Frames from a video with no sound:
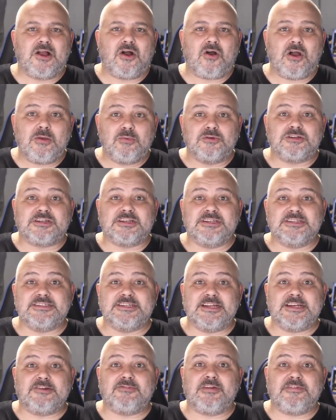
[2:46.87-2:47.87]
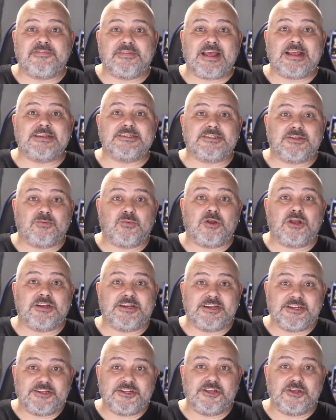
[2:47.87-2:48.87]
I would consider if that's the
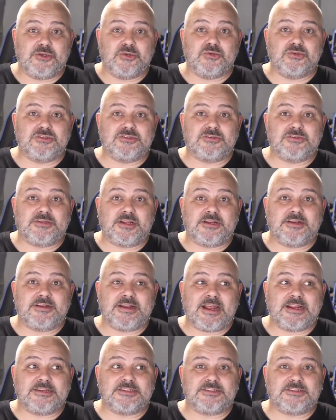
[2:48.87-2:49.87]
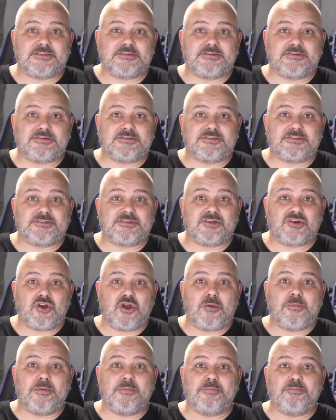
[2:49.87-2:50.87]
wording used, then that's
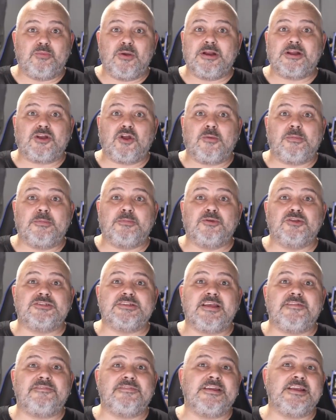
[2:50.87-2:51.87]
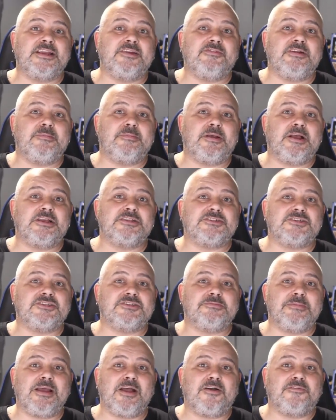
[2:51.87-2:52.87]
when a copper puts their finger in a
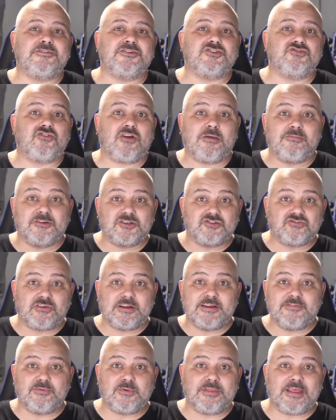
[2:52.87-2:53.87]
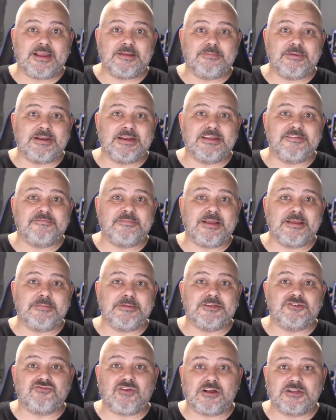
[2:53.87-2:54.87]
person's mouth to try and retrieve what they believe may
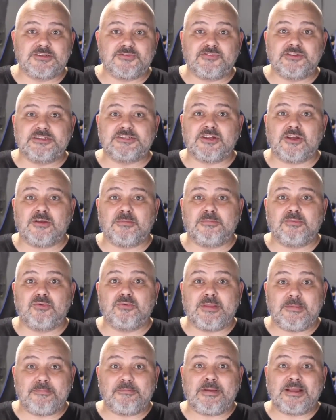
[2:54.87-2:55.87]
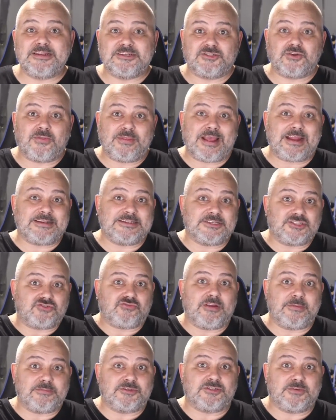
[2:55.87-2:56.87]
be drugs, for example, then based on that
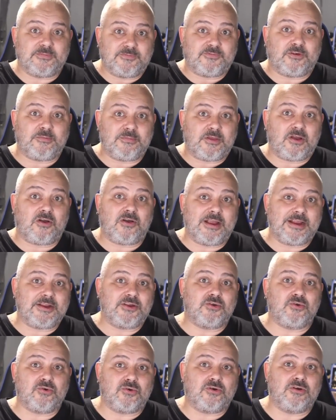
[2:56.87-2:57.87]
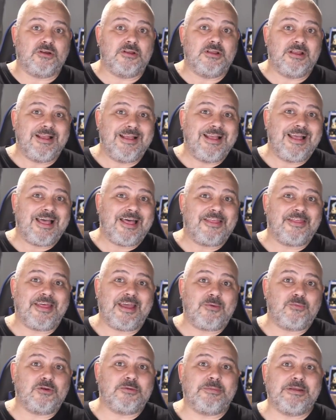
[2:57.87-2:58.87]
description from the High Court,
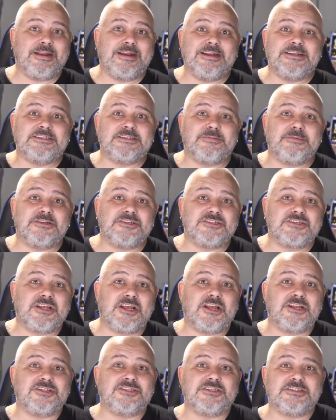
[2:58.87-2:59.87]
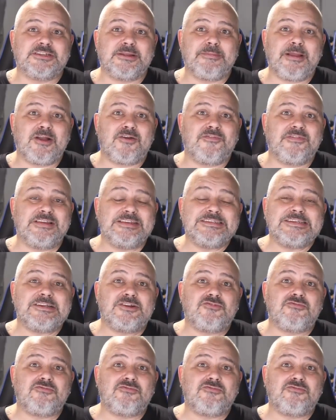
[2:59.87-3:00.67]
that would be an intimate search as the mouth is an